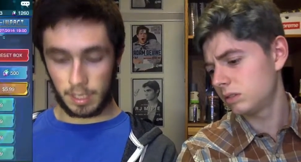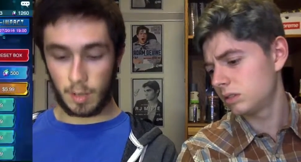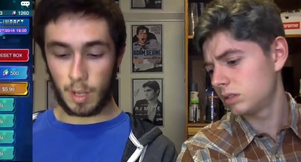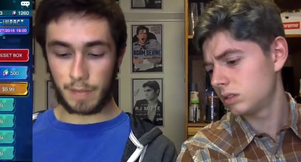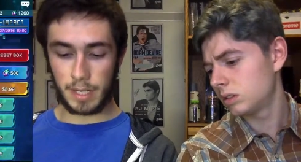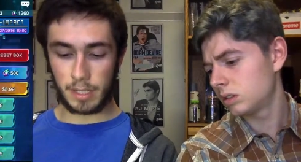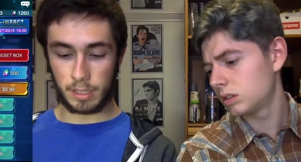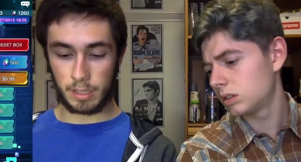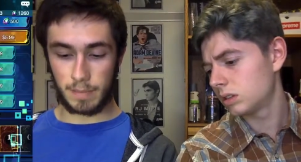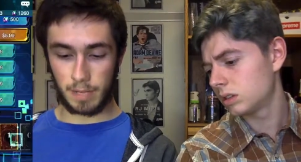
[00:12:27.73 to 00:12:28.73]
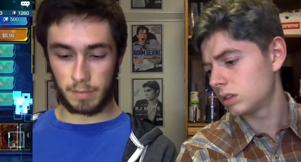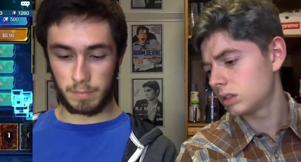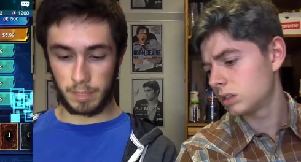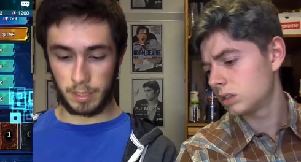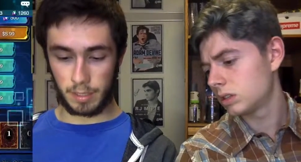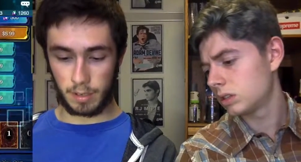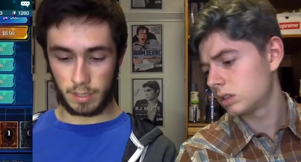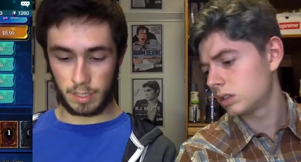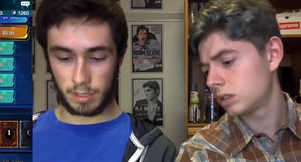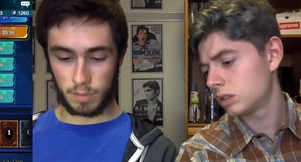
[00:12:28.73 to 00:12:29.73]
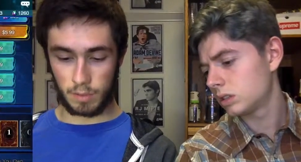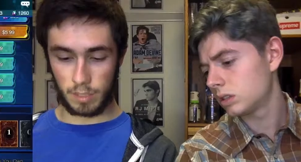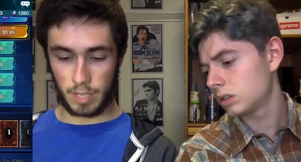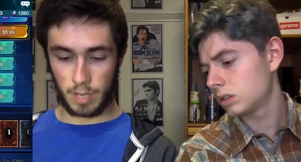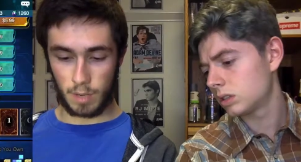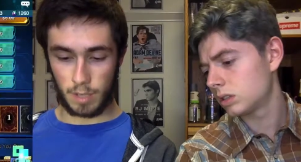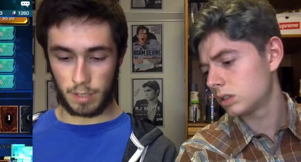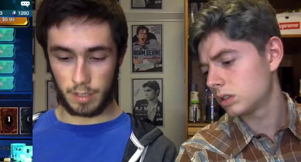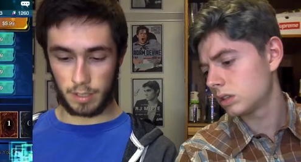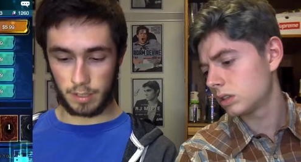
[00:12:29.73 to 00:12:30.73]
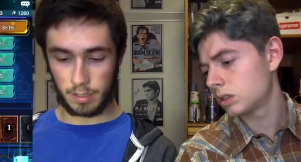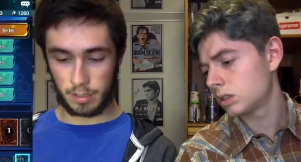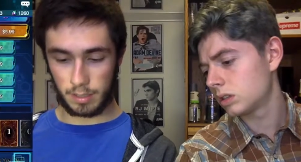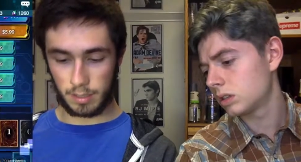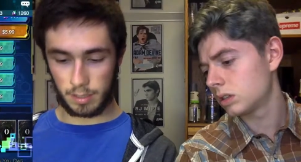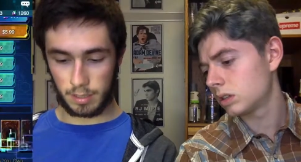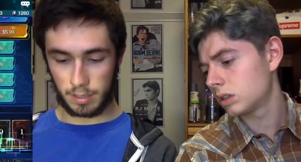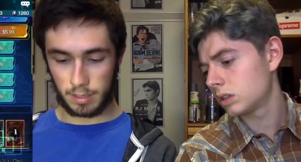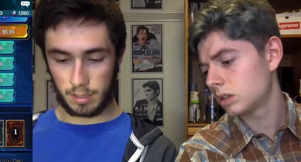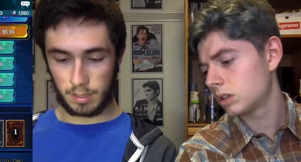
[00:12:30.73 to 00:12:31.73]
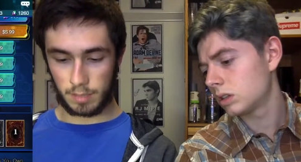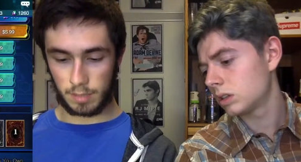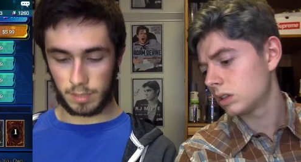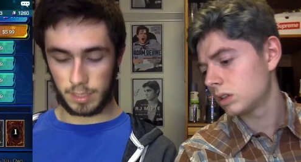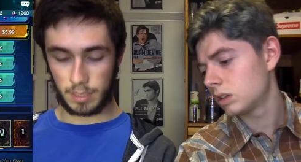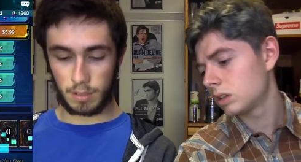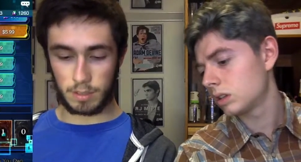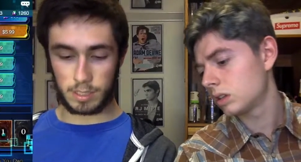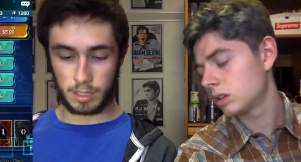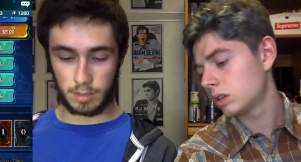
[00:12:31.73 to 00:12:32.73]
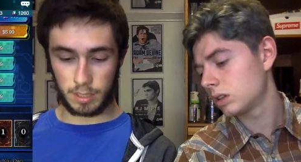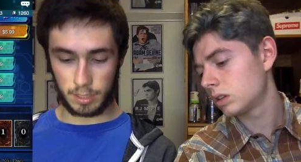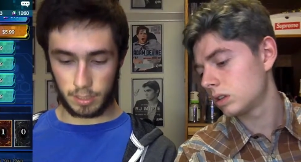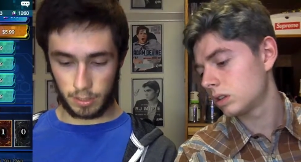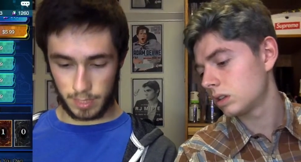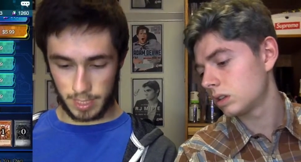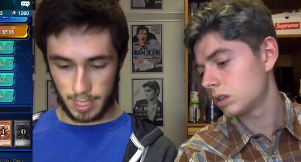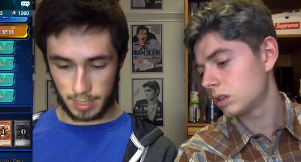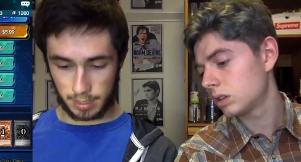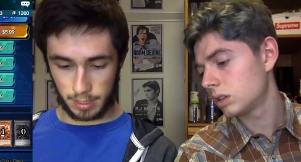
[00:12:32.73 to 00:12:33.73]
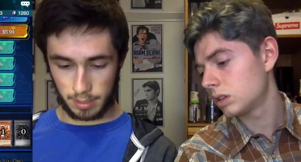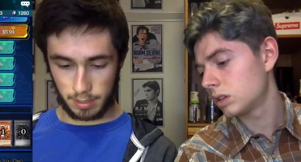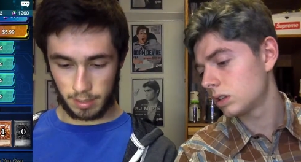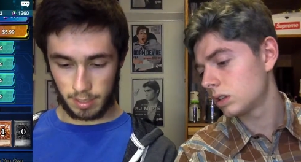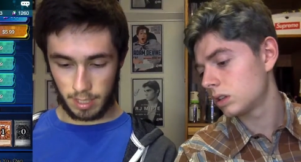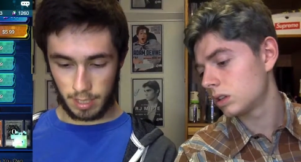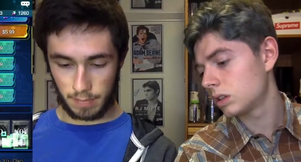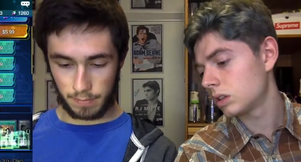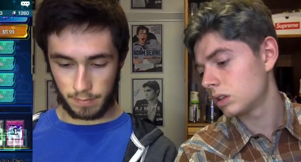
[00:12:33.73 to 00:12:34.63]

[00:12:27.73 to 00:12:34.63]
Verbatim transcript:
Speaker 1: Well, I've gotten a good amount, but there are still more that I want. Once these cards loads, I'll show you exactly. I have